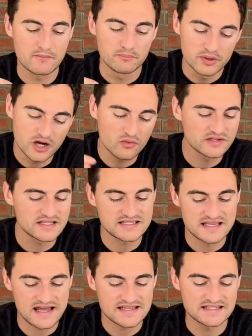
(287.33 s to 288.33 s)
but was
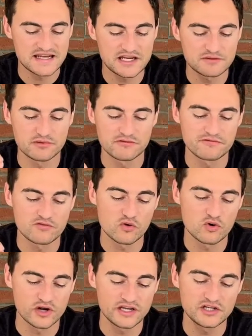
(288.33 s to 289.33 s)
assassinated
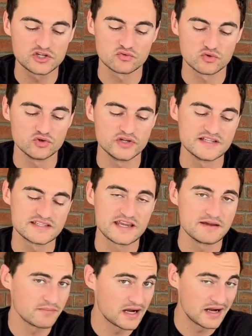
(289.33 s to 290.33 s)
before he could rule his
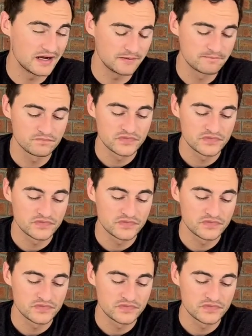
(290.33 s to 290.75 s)
empire.